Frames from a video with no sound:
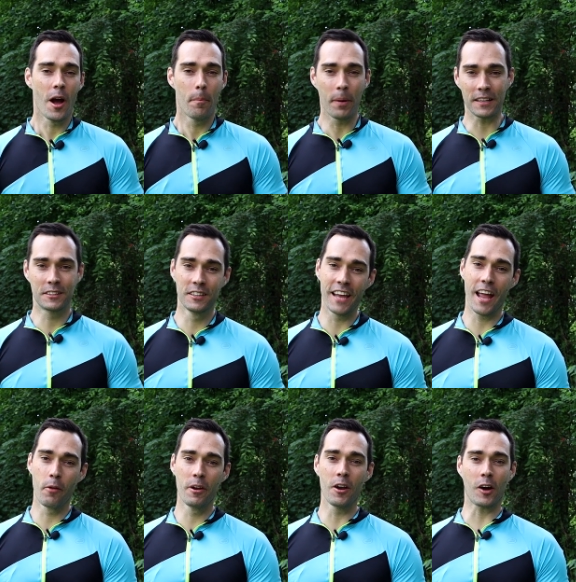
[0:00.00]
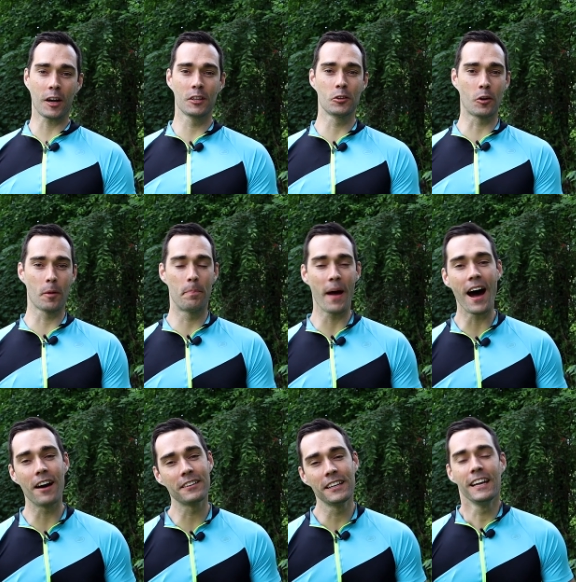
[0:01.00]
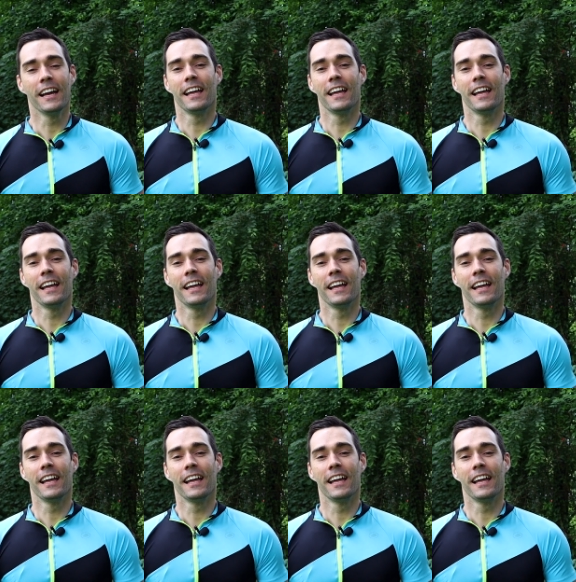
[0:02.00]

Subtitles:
But today we're not going to talk about